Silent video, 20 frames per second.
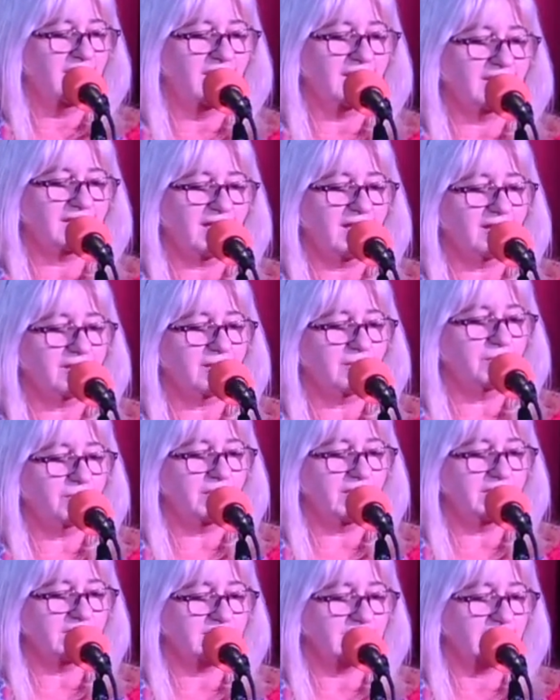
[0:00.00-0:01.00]
and other
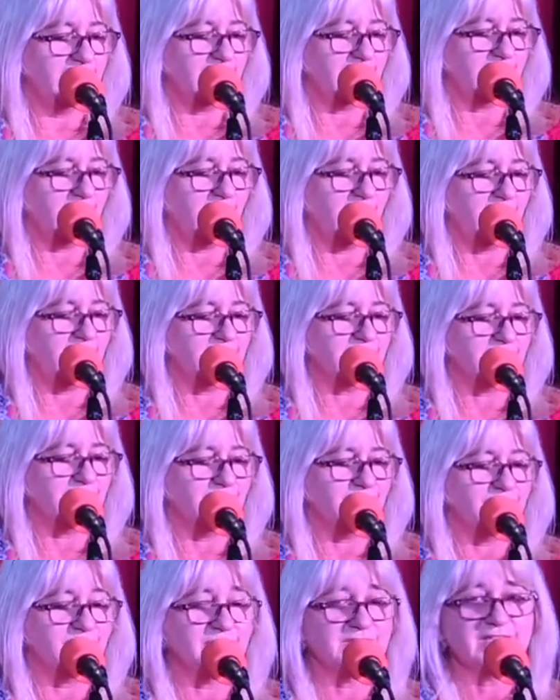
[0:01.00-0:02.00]
big ticket
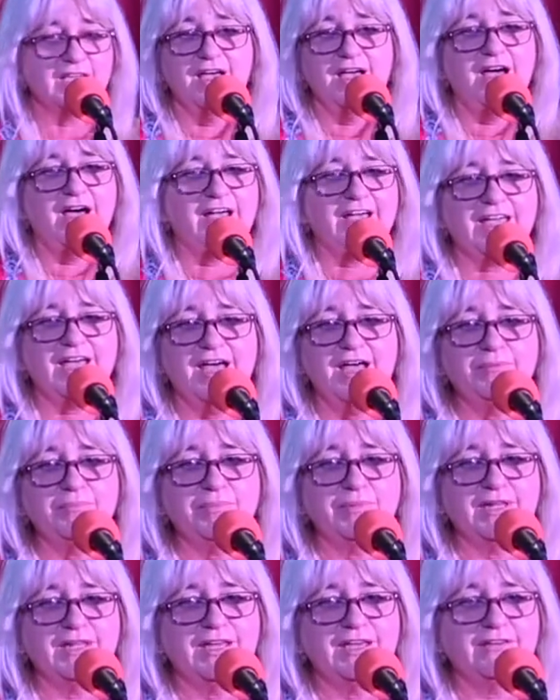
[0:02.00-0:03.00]
items. I can't
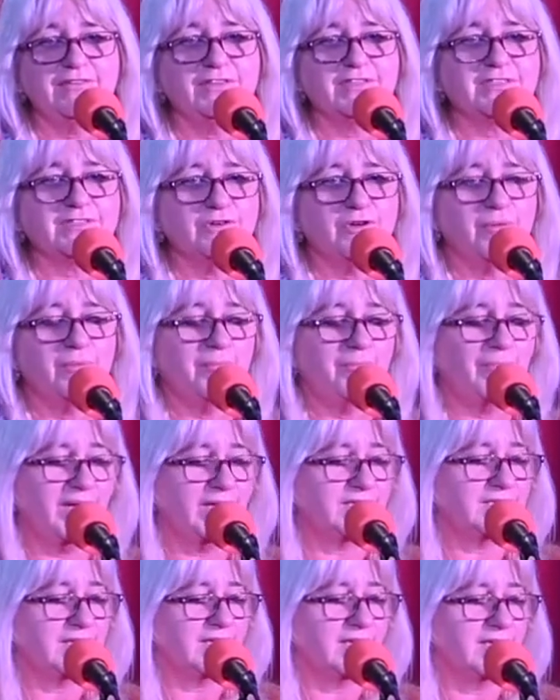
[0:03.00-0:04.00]
believe it's not
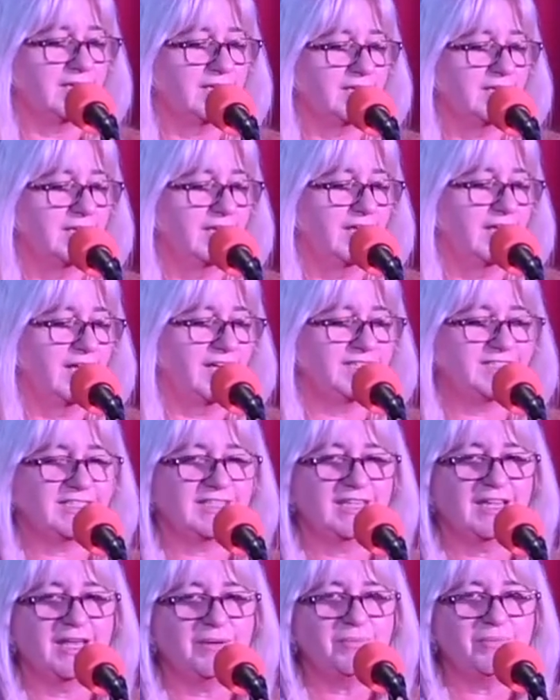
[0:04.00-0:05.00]
butter and
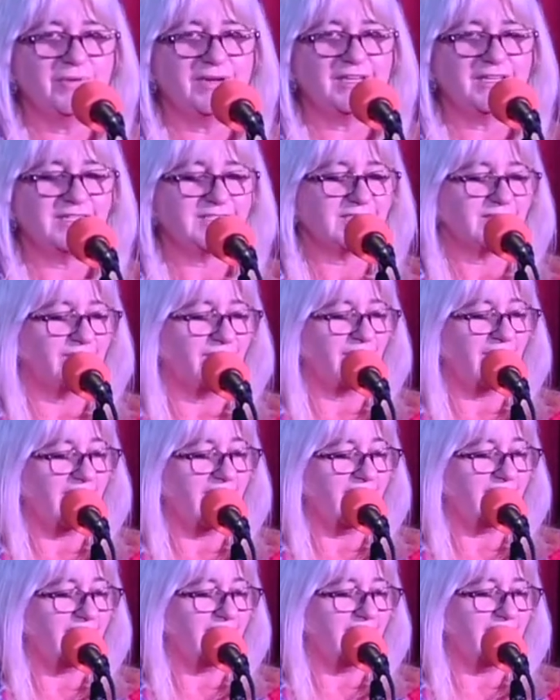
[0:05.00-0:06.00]
celebrity
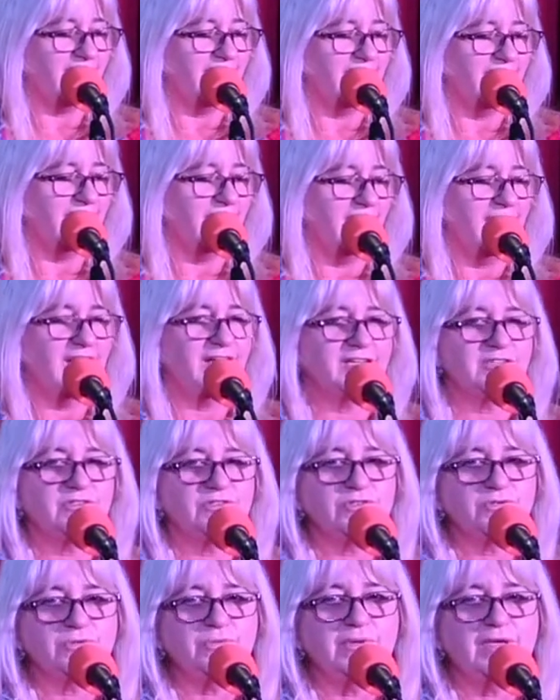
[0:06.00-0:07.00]
survivor. And
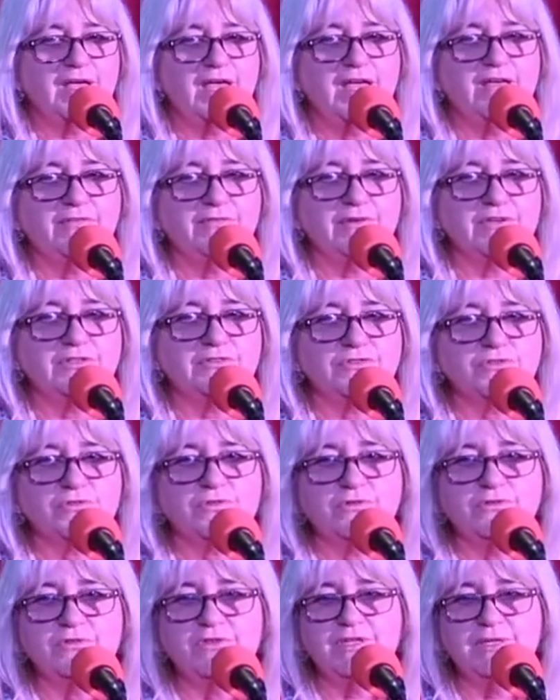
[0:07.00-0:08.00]
do we ever
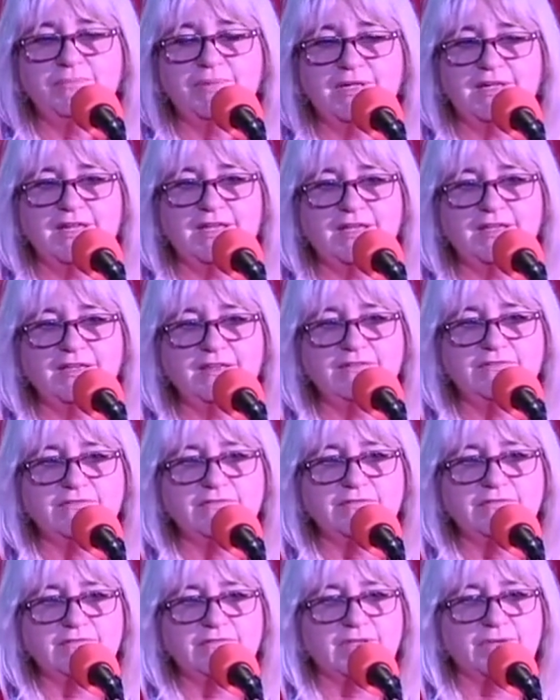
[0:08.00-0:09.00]
truly
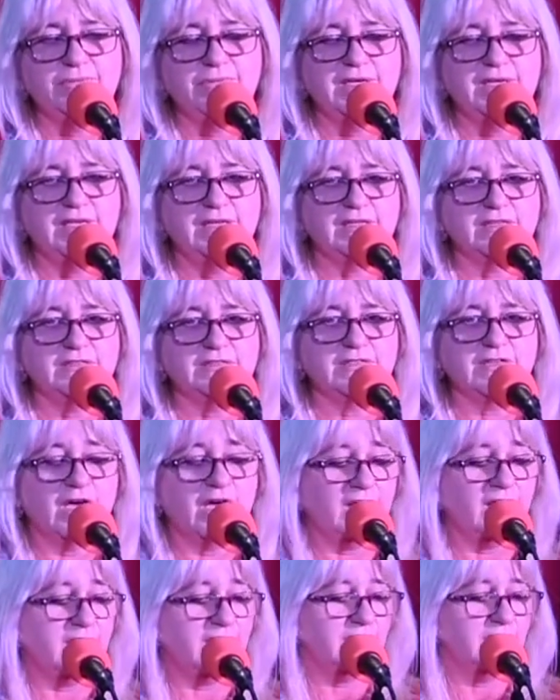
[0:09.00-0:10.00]
believe that we can
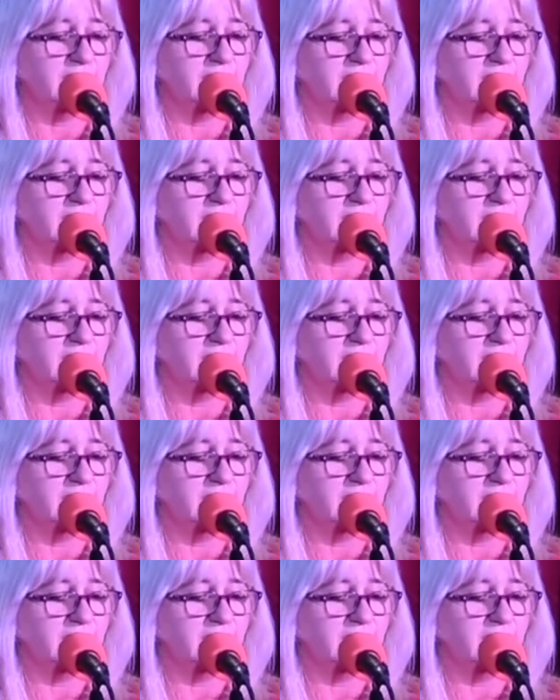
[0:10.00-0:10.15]
die?